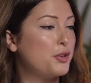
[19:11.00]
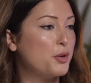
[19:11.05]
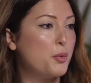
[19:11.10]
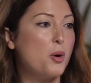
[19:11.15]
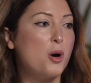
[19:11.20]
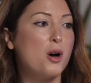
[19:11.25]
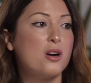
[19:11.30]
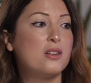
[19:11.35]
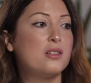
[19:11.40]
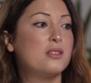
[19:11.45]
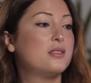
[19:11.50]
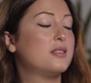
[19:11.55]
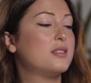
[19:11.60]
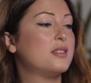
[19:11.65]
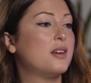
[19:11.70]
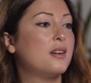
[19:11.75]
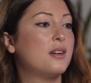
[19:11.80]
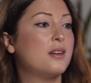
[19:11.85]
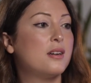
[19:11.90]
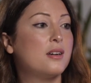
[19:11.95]
if you
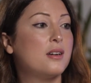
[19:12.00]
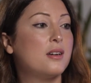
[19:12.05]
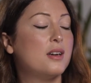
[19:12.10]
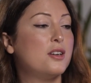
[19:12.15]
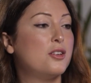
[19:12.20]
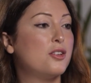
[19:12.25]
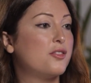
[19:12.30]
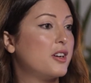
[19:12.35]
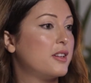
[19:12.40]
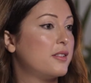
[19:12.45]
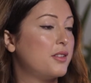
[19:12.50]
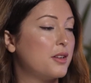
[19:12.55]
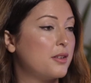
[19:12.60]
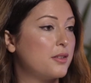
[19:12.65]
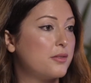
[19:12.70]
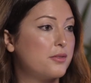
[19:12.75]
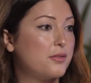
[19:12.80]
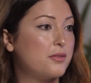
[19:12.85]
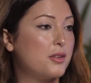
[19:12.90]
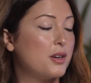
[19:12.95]
want
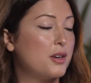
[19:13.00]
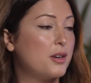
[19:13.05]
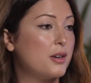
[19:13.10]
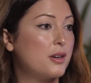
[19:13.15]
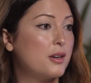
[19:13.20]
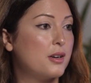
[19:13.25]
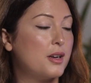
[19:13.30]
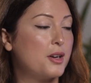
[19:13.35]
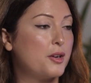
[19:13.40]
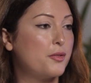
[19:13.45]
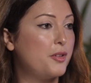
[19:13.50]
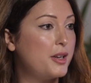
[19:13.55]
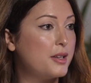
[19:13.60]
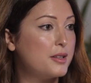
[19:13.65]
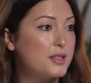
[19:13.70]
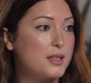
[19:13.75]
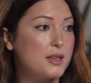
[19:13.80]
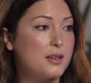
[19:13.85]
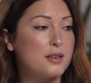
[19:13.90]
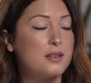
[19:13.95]
innovative
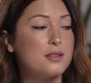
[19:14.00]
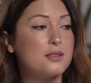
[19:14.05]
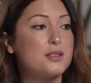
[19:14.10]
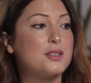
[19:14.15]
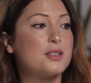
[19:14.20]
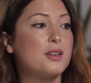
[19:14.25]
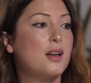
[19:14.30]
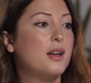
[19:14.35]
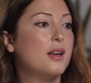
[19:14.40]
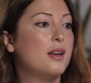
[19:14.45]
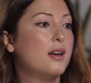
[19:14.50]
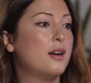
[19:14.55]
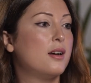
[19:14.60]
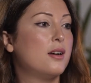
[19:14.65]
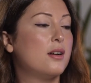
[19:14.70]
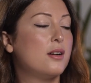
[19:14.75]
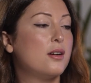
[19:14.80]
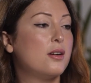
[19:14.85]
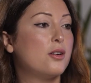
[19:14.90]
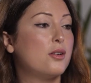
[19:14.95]
ingredients,
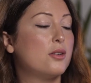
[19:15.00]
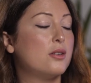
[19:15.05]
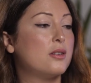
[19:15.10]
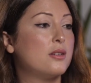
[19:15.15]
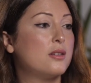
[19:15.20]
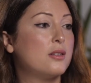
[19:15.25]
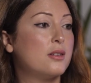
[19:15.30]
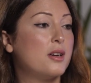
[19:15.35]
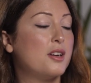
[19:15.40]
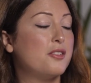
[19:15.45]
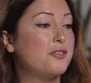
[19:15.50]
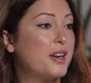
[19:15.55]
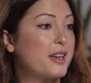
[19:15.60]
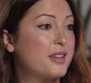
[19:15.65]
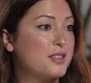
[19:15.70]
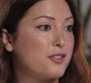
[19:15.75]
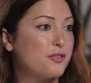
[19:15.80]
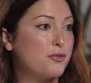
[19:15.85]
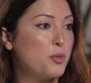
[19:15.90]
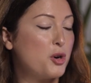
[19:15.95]

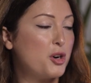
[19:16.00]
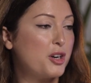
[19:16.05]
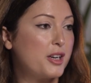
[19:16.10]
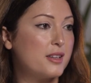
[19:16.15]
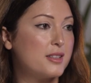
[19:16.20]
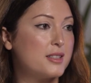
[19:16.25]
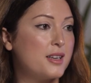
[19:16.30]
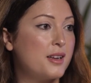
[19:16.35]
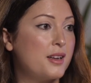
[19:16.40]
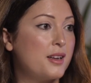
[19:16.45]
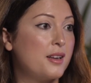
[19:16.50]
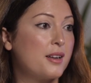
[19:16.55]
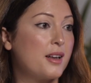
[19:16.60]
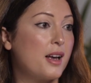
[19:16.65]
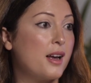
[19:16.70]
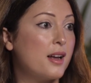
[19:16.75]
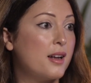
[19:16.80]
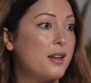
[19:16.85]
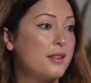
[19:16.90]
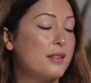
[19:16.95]
effective marketing,
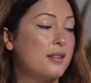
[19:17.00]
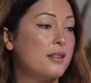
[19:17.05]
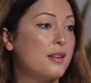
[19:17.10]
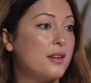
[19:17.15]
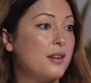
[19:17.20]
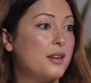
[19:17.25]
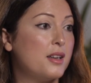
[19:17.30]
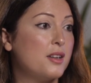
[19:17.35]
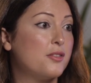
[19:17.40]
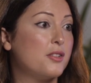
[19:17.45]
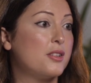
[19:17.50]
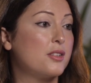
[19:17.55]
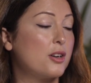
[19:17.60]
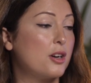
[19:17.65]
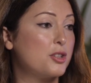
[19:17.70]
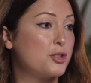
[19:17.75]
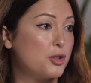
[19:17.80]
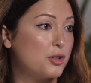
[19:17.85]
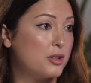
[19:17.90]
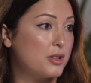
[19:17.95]
and even
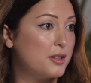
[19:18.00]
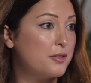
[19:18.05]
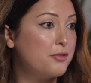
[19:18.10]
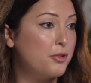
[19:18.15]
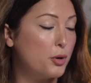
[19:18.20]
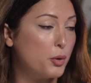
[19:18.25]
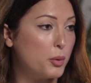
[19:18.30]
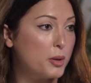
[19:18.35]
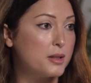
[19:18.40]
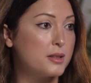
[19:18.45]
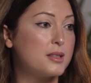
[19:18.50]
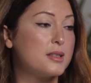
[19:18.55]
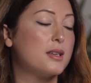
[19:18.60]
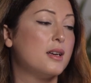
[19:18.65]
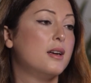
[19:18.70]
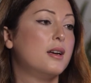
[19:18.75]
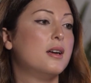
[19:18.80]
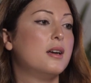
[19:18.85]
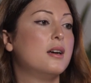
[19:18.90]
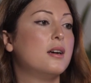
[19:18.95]
cultural
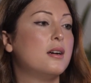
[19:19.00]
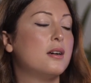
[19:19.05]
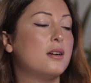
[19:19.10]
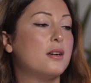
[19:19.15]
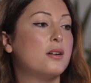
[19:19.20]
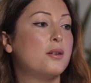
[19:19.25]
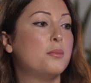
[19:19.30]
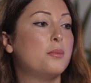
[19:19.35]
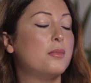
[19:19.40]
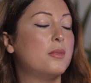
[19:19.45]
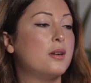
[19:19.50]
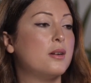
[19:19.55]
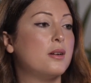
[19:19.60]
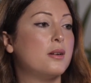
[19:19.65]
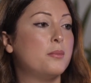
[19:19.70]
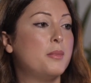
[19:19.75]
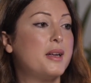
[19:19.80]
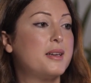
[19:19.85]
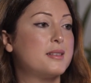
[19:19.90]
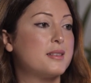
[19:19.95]
influence,
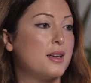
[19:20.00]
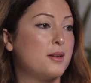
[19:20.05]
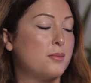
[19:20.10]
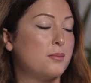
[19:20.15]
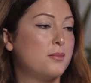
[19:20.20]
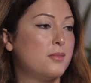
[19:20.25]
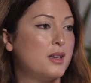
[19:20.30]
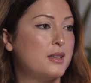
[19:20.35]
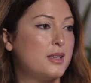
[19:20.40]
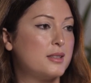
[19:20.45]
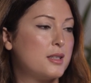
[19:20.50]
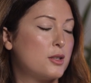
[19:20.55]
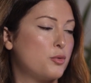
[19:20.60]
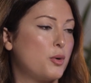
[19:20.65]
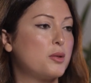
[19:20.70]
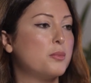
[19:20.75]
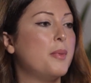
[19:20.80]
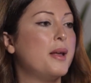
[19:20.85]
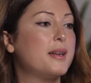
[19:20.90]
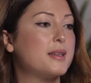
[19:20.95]
this is
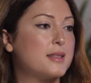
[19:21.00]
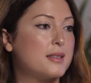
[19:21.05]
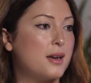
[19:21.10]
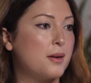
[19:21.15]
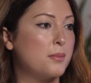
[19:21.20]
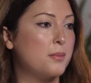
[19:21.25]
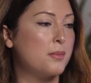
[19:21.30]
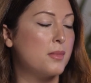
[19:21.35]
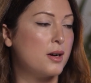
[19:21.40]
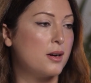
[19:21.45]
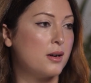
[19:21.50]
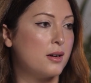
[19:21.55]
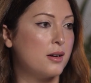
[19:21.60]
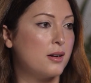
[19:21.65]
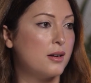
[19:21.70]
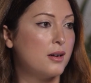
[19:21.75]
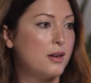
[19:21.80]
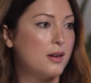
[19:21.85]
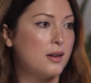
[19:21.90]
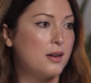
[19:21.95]
what makes them
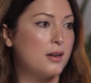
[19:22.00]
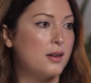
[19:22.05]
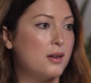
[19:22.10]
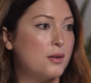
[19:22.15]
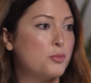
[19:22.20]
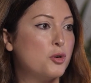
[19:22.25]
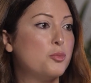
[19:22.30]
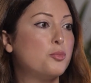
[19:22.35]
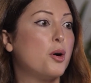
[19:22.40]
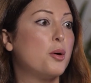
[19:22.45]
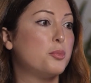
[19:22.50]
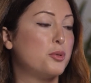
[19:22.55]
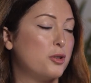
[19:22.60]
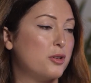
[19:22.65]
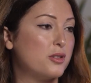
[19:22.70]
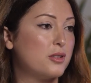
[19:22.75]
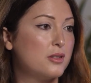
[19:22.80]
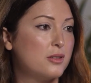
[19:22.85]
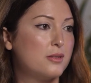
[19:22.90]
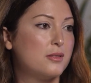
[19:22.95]
more
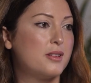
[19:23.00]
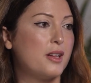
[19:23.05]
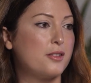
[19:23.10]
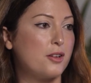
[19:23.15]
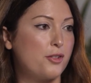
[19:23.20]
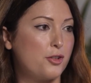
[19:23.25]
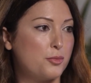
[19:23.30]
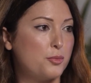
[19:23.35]
popular than